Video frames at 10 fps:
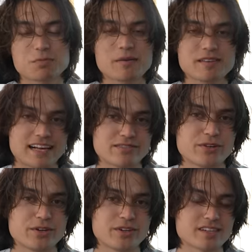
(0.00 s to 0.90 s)
is probably the last
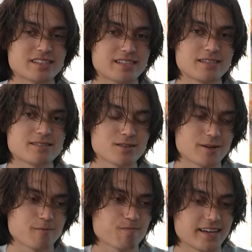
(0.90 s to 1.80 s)
video you're gonna see.
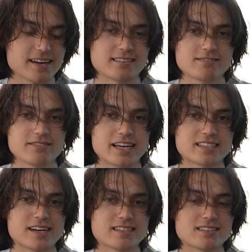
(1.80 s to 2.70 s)
So yeah, thanks
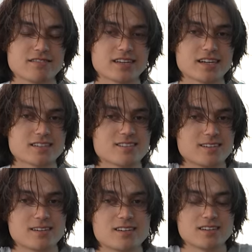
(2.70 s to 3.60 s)
guys. Love you guys
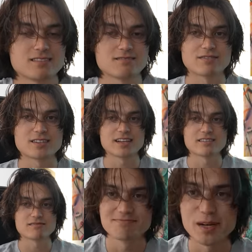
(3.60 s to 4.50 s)
and uh, have a good
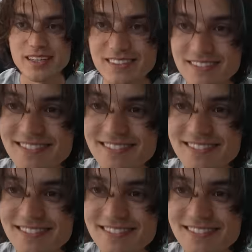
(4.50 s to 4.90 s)
life. Bye.